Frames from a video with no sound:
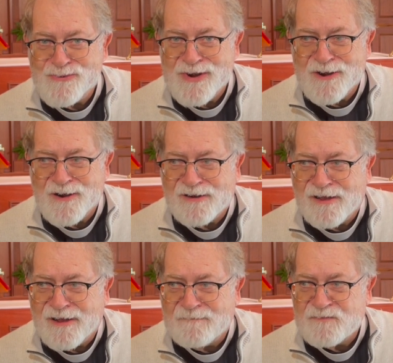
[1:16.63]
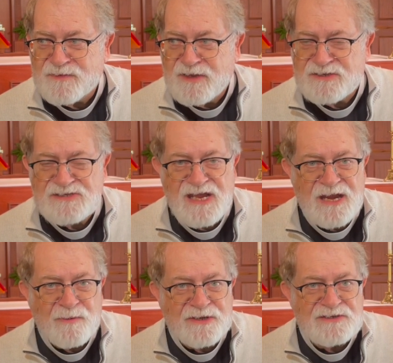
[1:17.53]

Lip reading: We're continuing